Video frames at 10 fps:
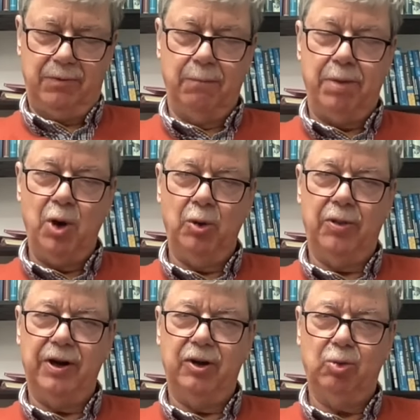
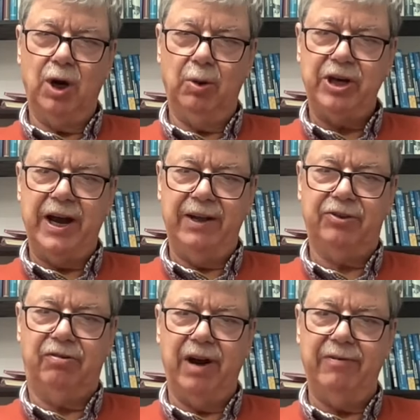component there as well, which
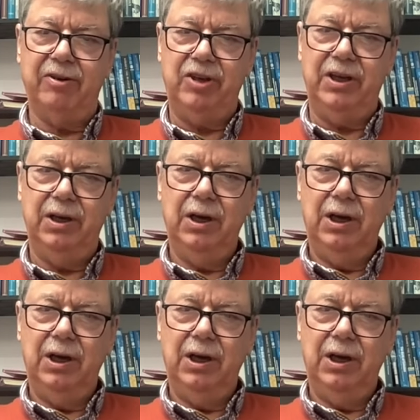adds gravity